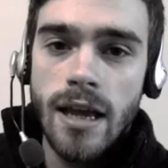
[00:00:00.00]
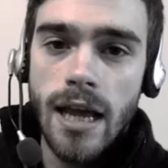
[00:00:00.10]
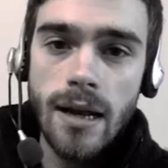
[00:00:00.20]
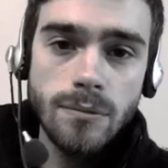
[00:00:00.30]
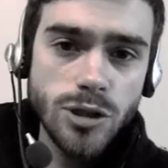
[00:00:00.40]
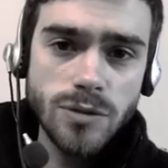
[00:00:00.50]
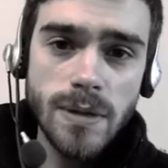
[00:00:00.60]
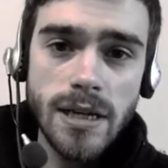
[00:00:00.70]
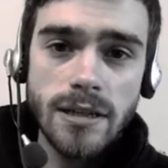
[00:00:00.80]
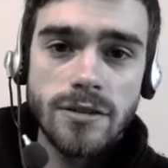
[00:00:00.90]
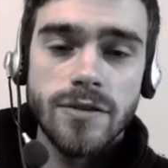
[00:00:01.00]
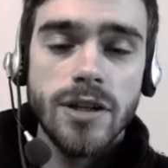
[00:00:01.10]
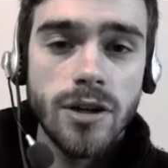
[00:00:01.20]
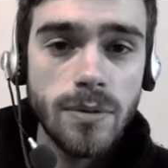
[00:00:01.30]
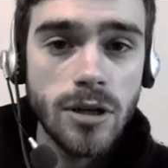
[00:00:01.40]
And I'm just making this
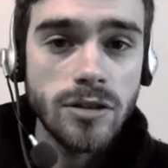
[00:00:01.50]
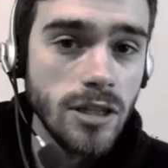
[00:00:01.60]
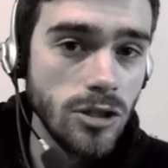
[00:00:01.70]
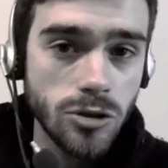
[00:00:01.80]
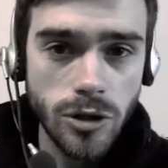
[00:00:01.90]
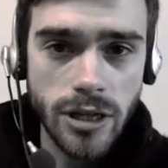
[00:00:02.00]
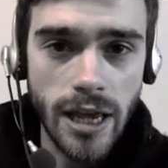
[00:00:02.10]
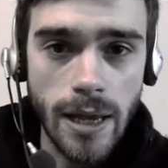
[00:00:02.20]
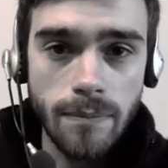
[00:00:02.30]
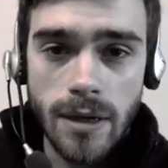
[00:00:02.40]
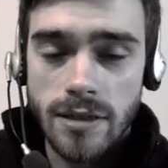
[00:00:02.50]
video because I enjoy the game.